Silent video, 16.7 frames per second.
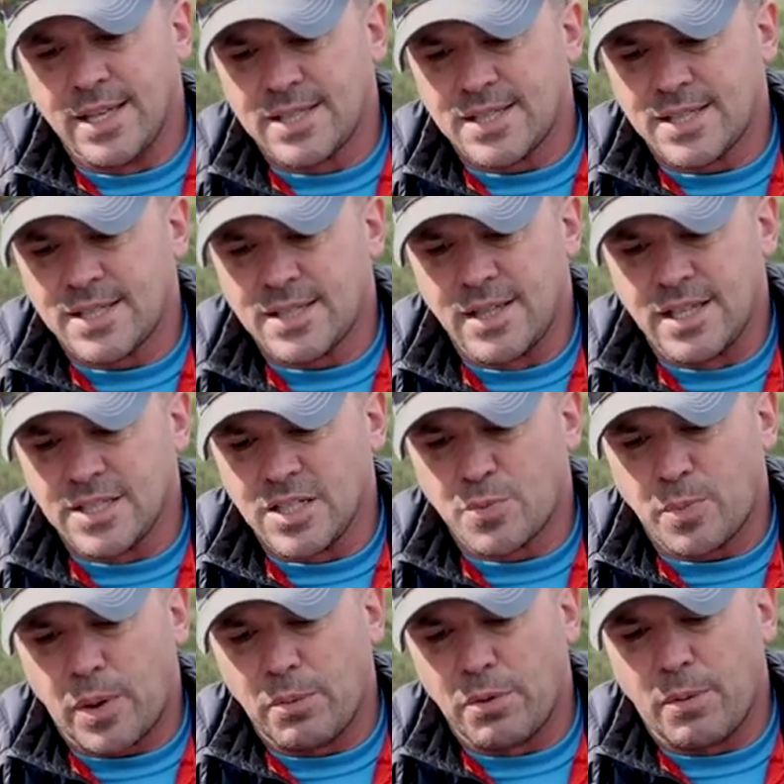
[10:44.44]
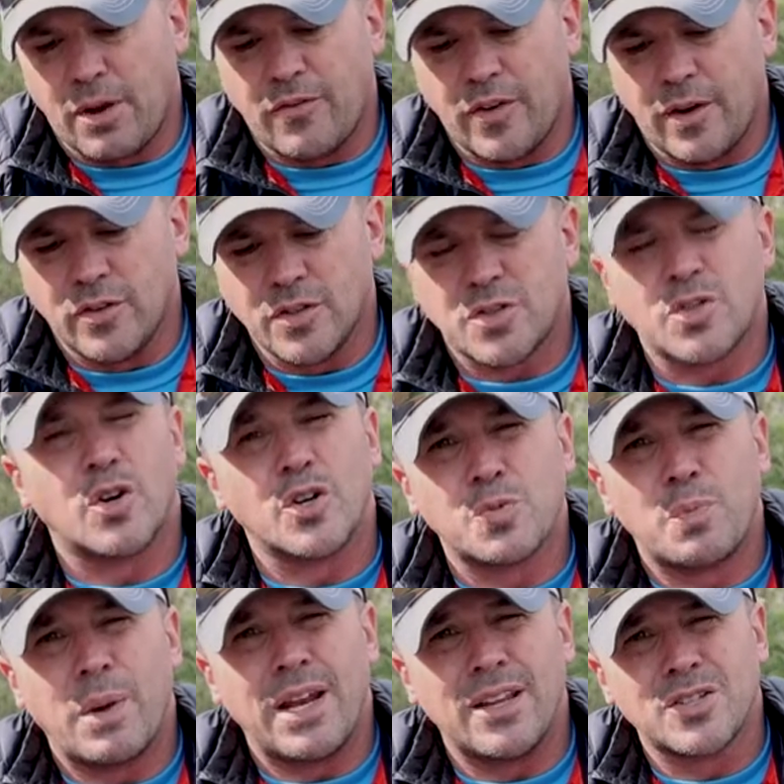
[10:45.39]
this, this is probably my favorite
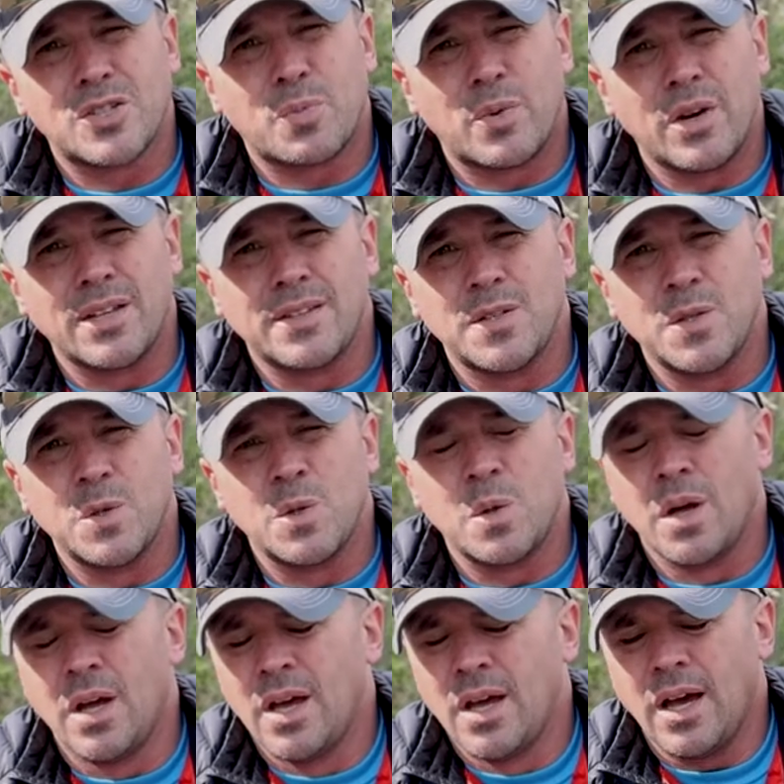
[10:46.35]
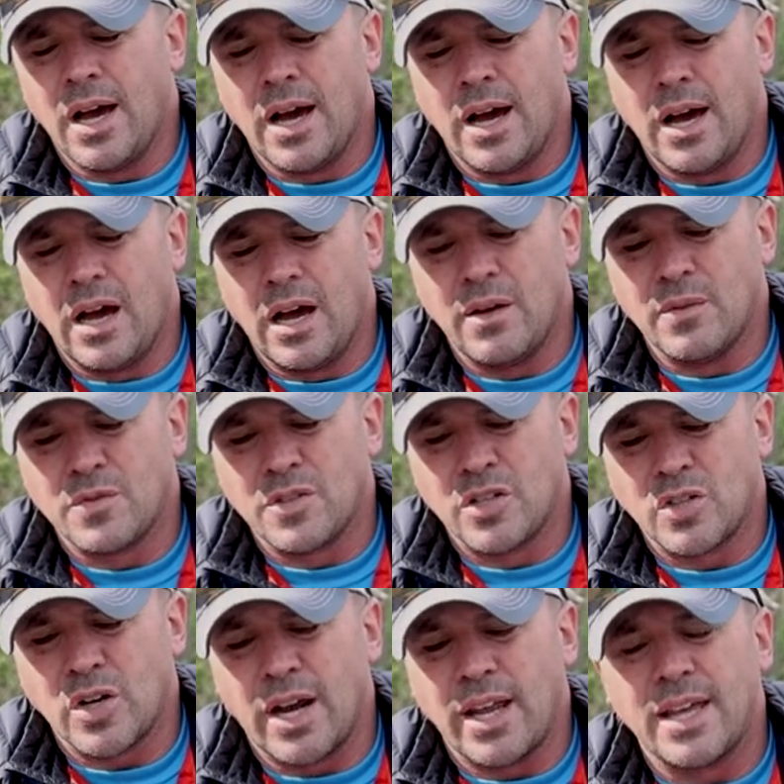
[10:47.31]
search bait in the spring too, um,
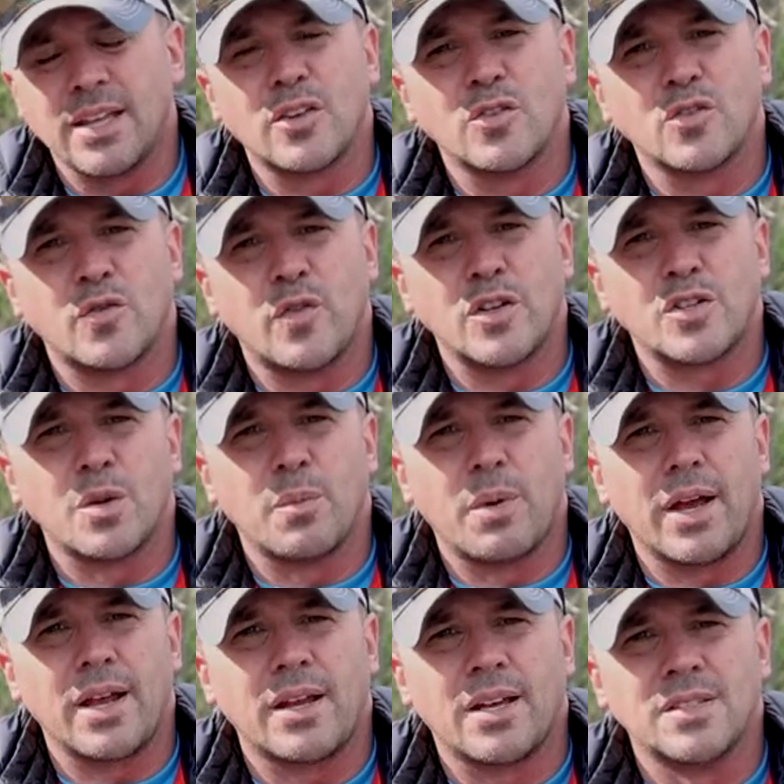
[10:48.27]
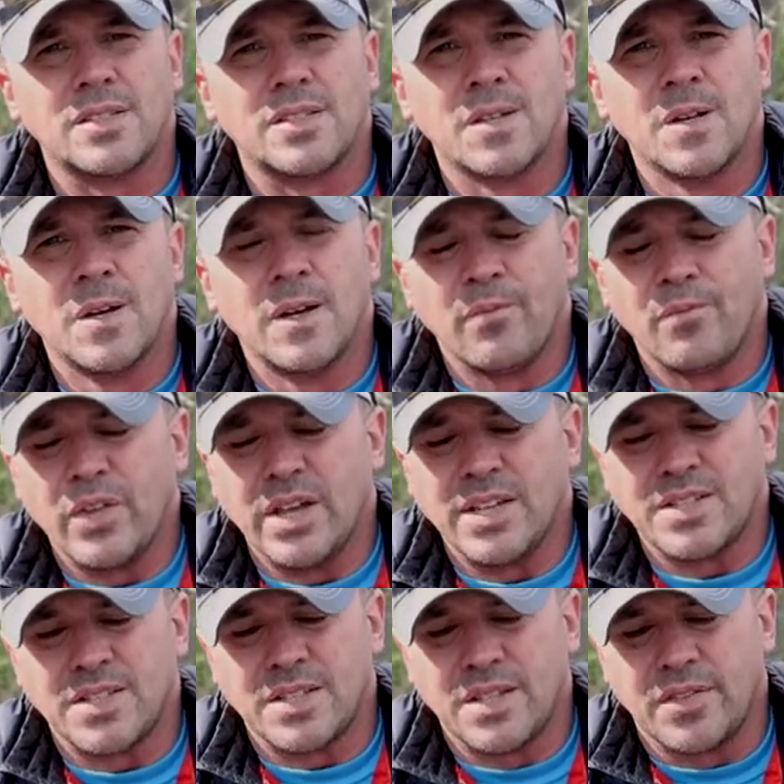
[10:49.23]
to try to get those fish to bite. Cause
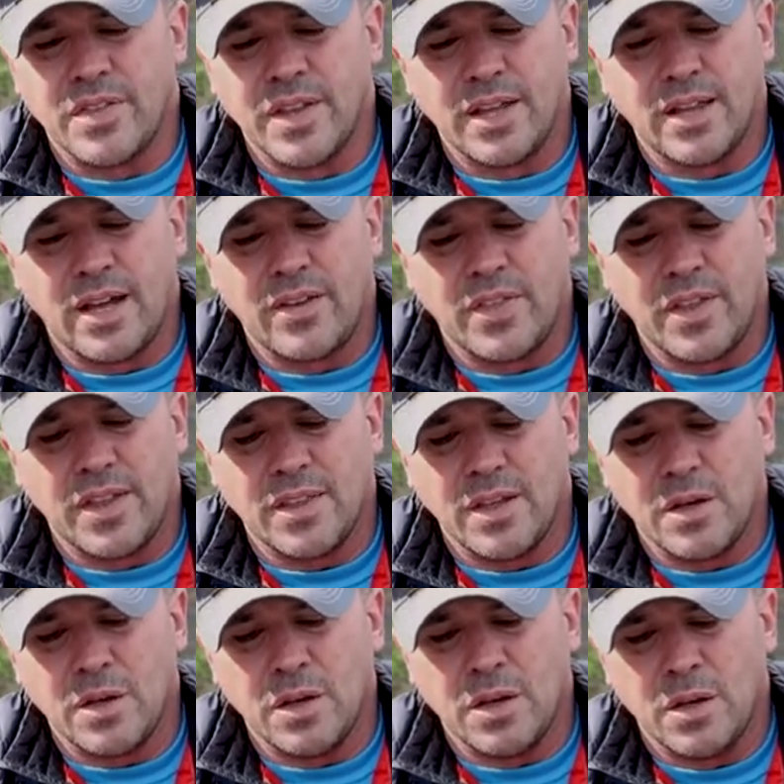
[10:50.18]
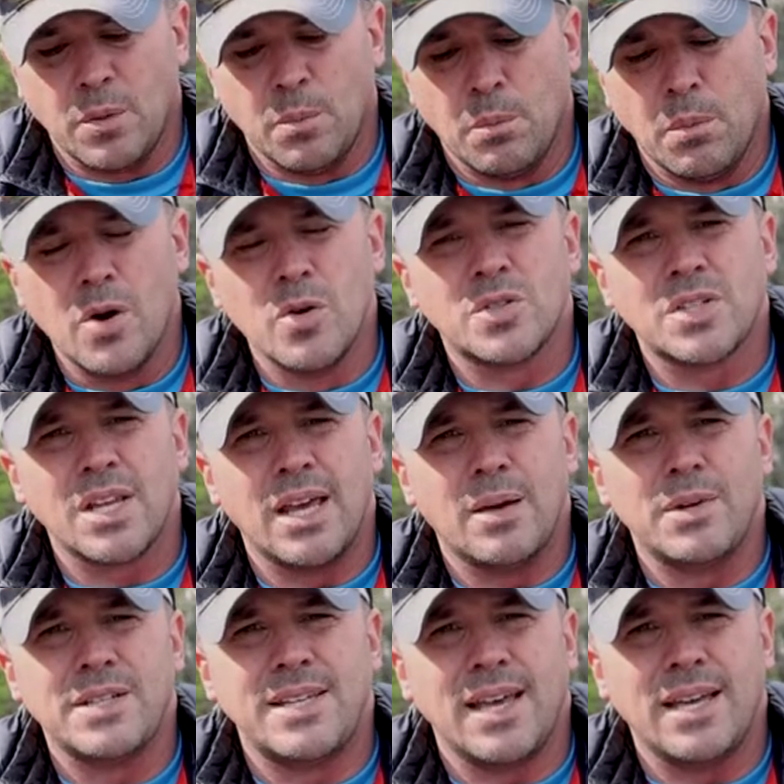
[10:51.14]
it's the thing I think that most
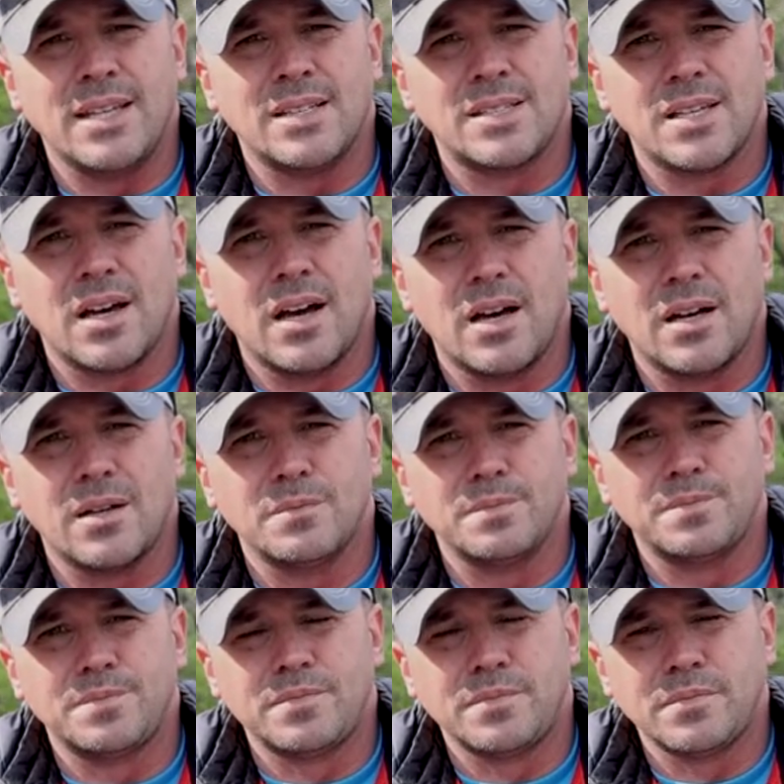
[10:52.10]
imitates, um,